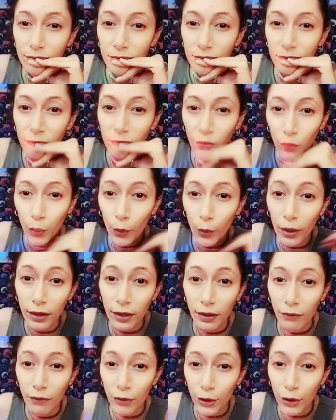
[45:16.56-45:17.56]
For
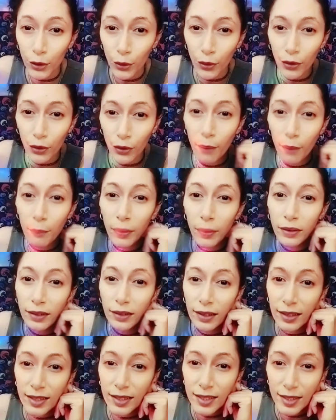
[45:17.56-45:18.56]
whatever your
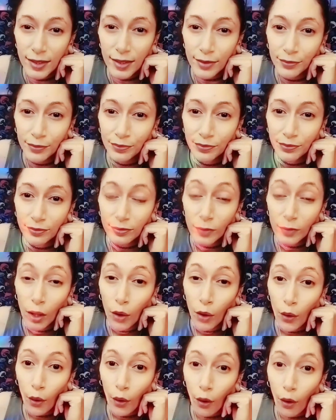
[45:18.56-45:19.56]
company is.
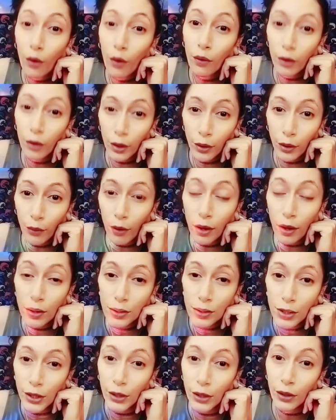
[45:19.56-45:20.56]
Oh, and your
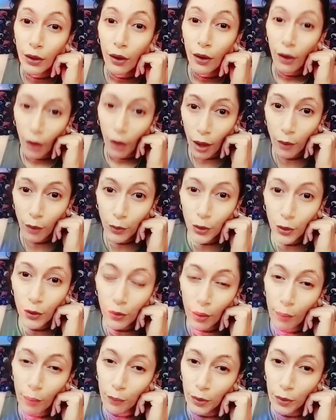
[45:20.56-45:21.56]
Odyssey, I'm your
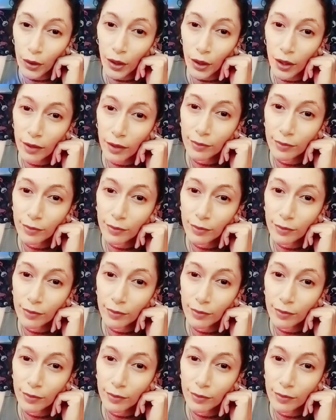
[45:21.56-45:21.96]
company.